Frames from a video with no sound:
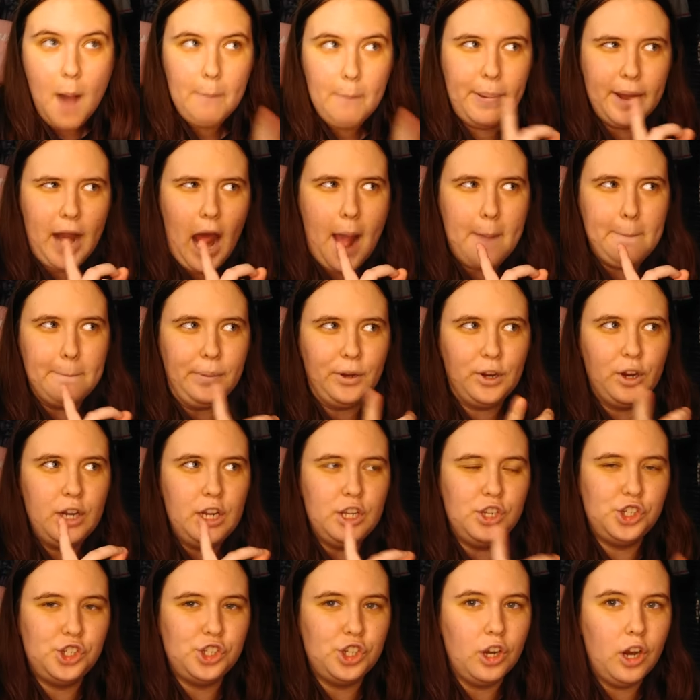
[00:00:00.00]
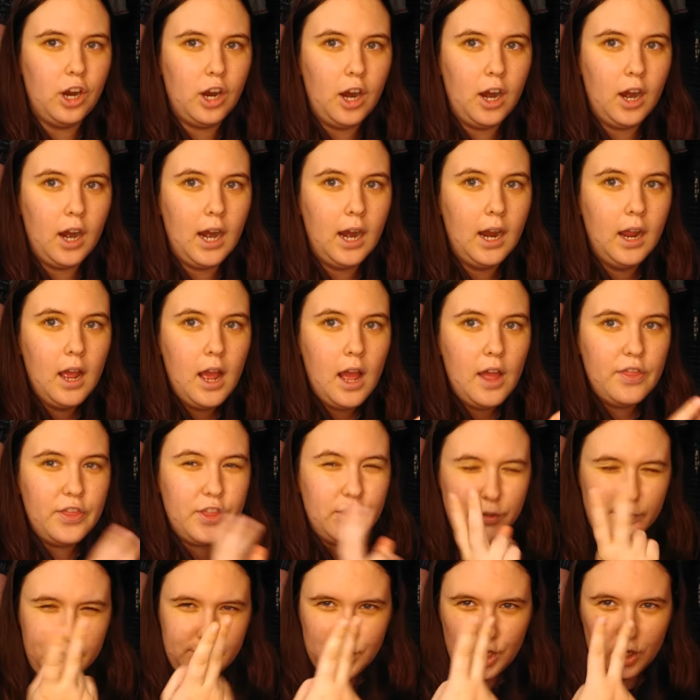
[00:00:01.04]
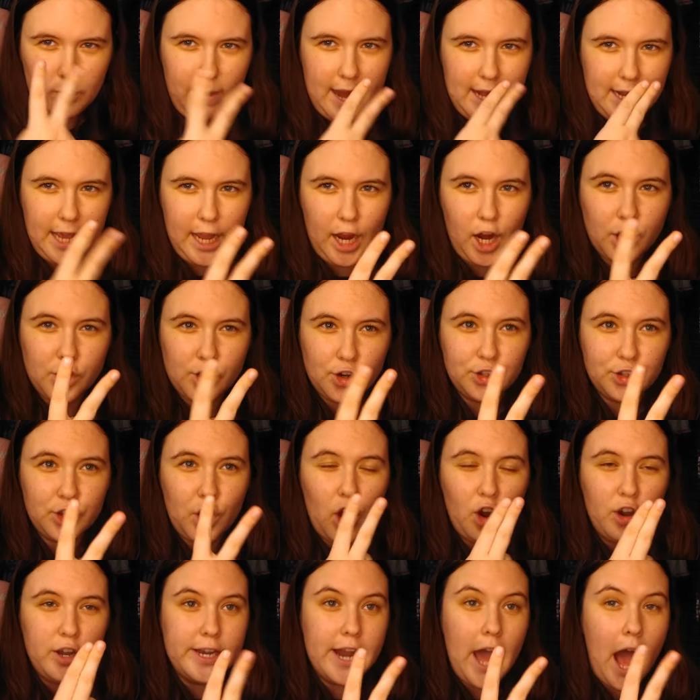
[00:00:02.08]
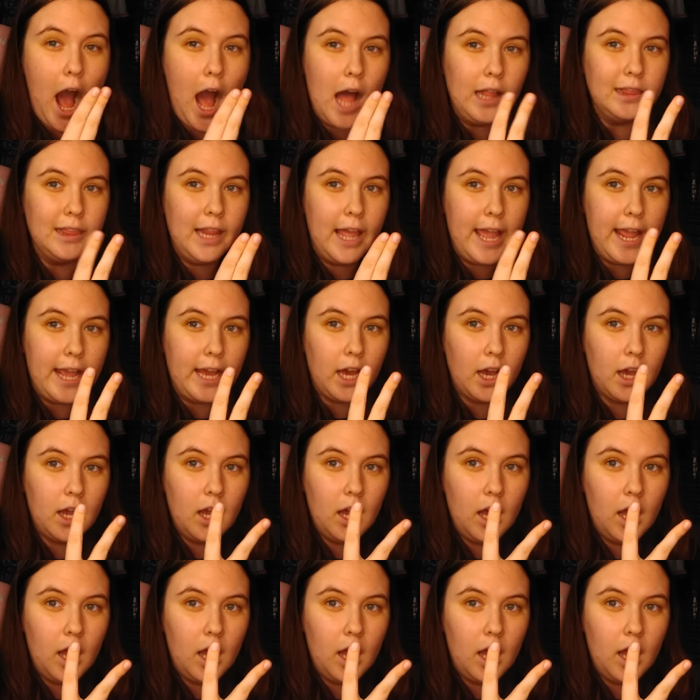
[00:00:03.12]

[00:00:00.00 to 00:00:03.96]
but I'm pretty sure the two main characters are not, like,